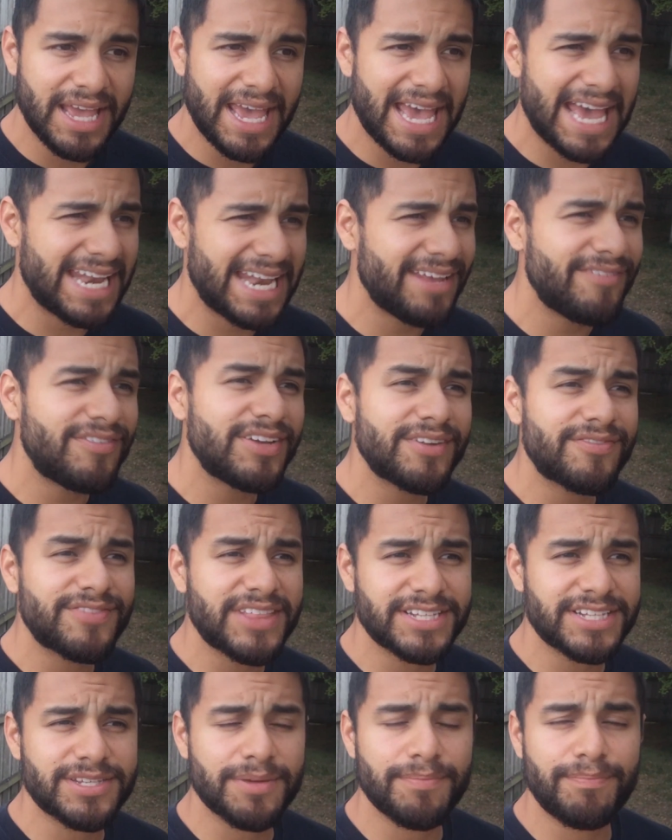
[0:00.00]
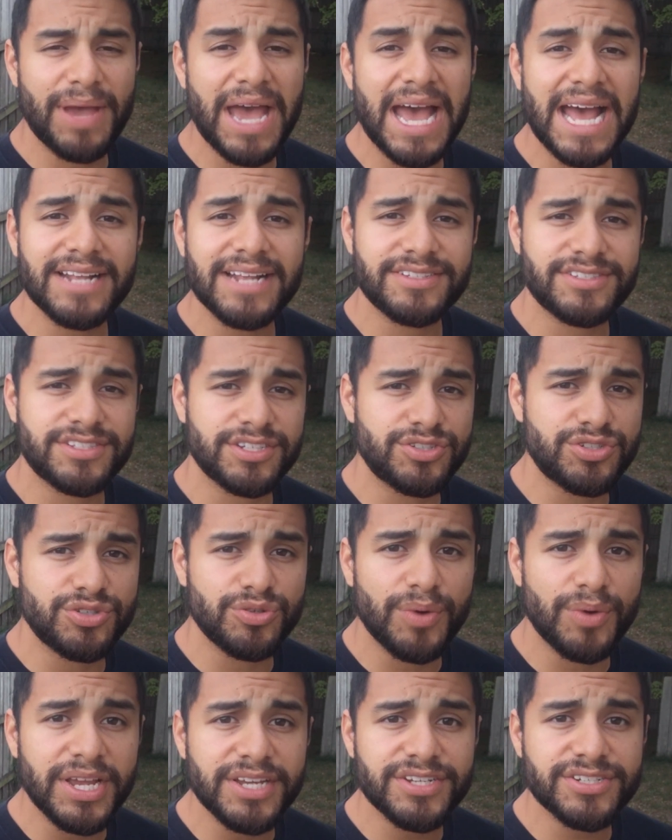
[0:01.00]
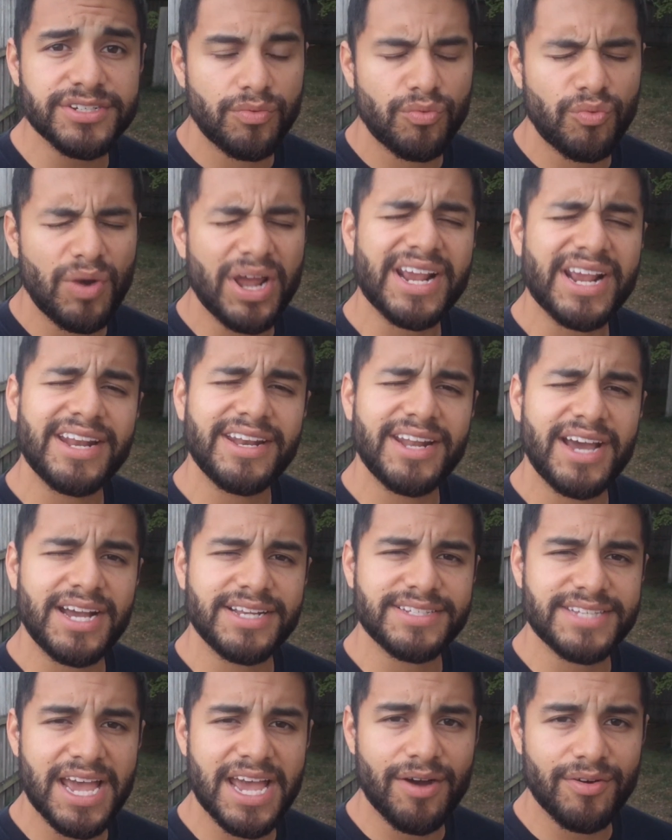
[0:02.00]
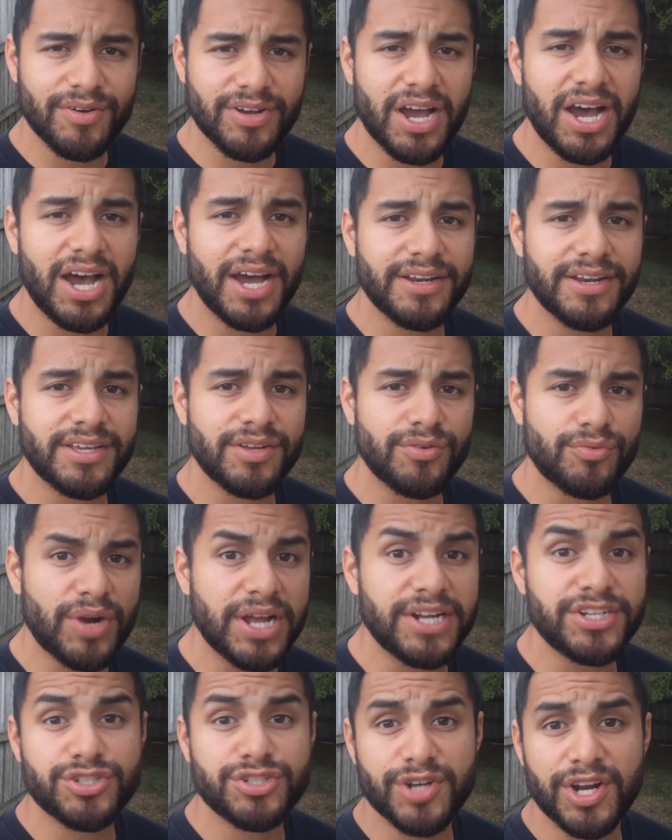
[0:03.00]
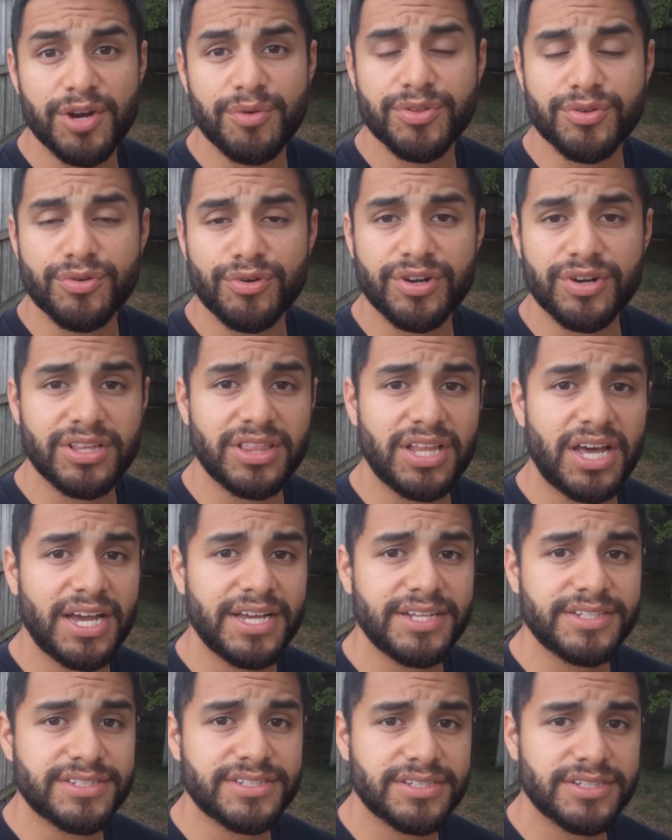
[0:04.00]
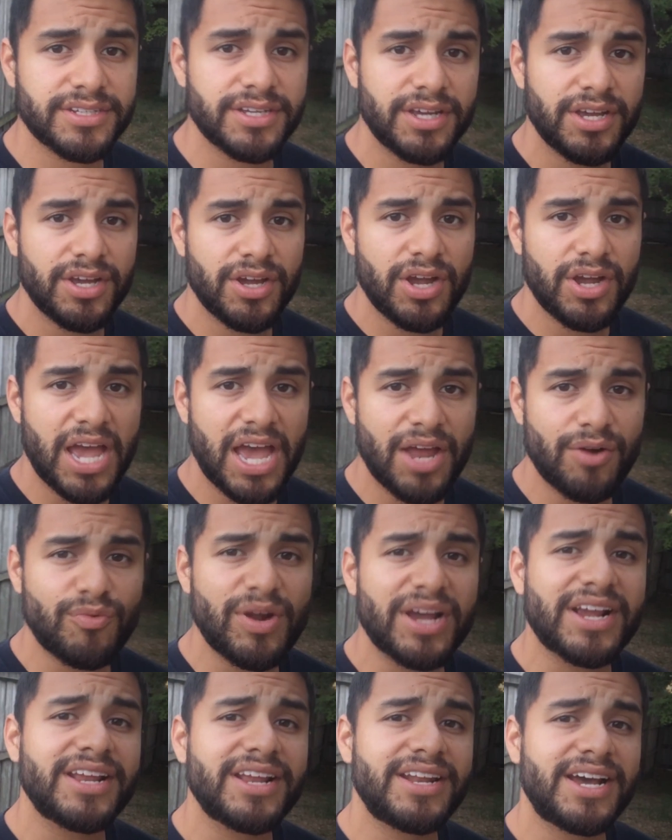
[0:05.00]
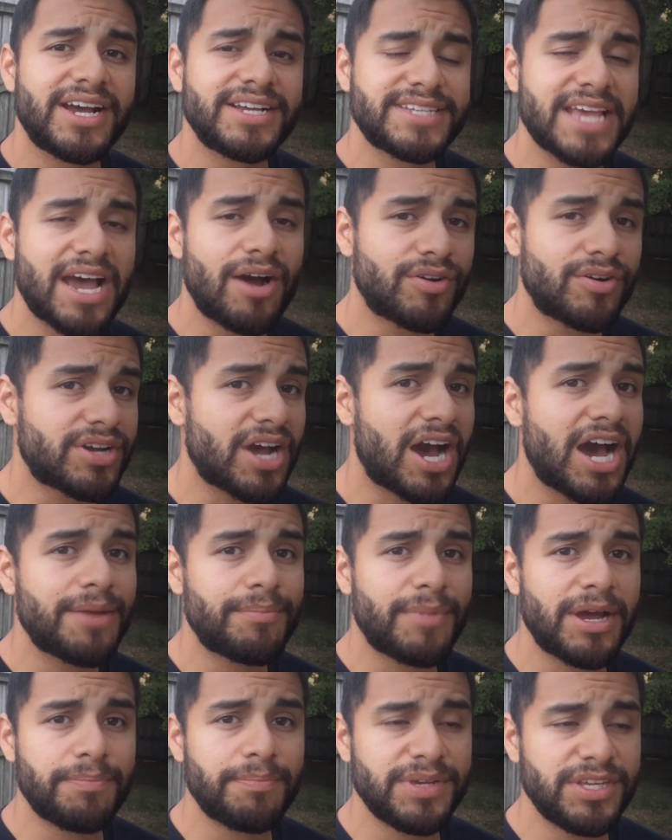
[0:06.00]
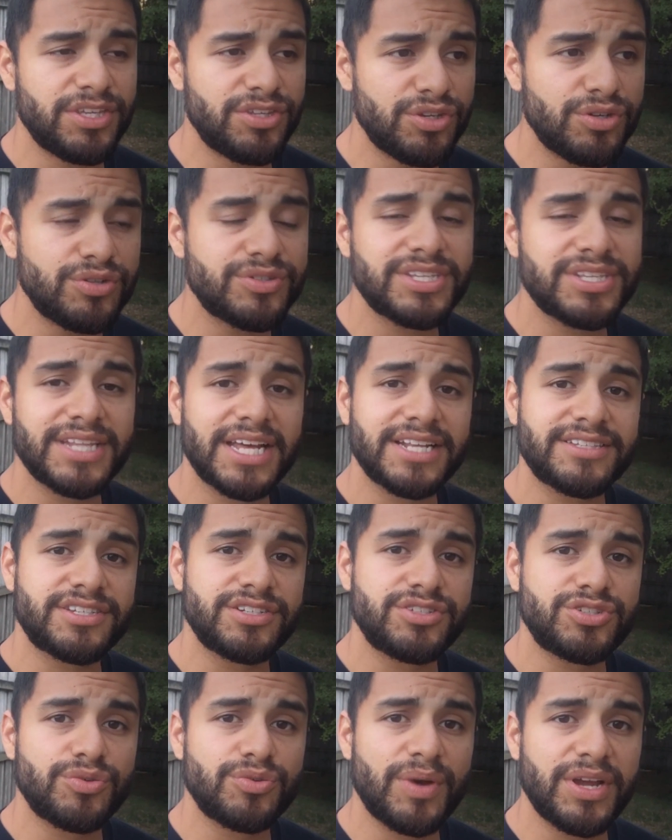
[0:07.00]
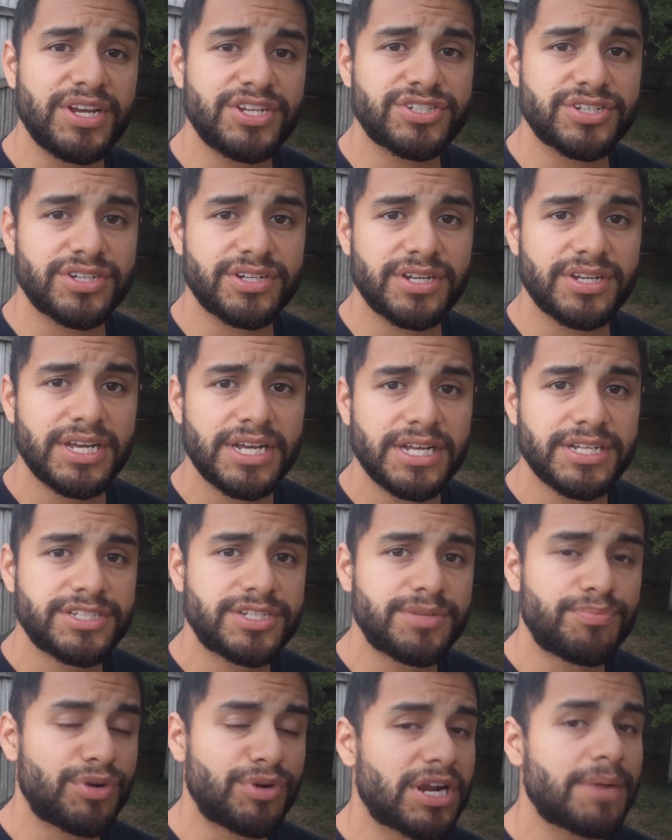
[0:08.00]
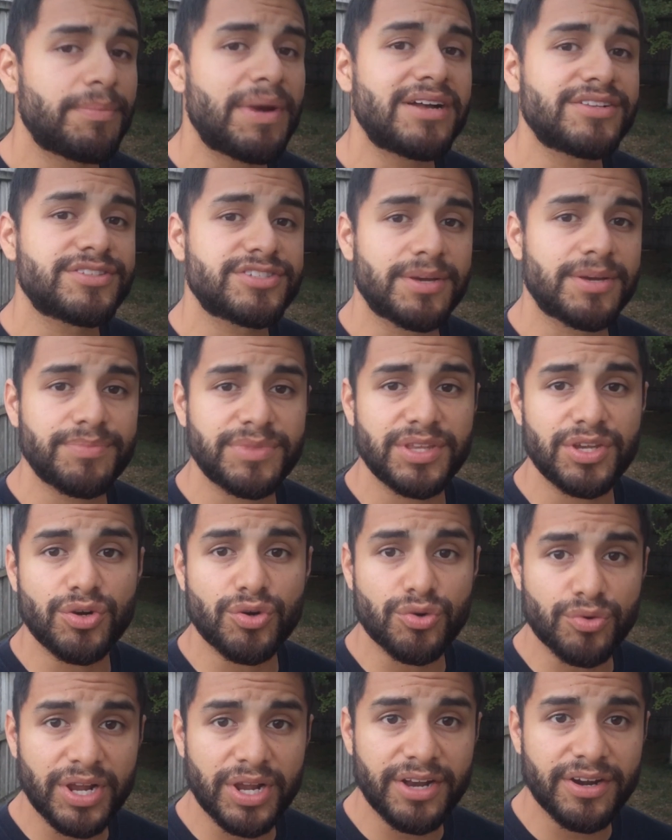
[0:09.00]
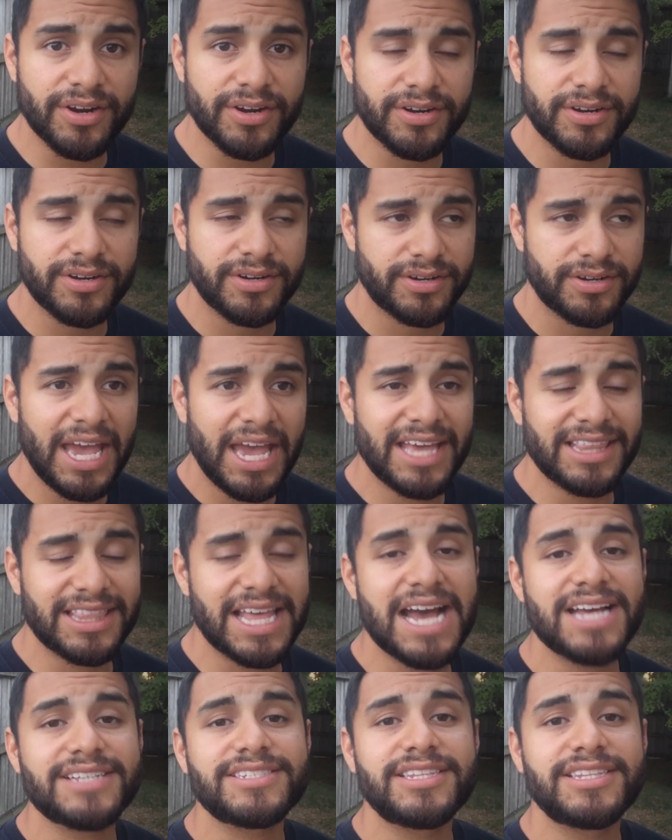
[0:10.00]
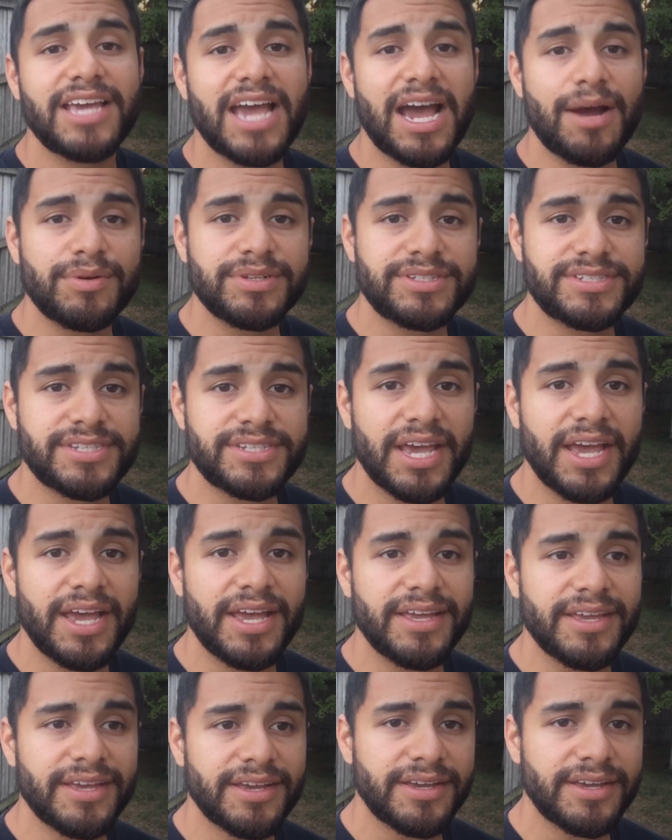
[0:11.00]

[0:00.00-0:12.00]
And even if that's a bad situation, recognize how God can write straight with crooked lines, and recognize how God might be using that situation to bring about something greater. And lastly, I would say,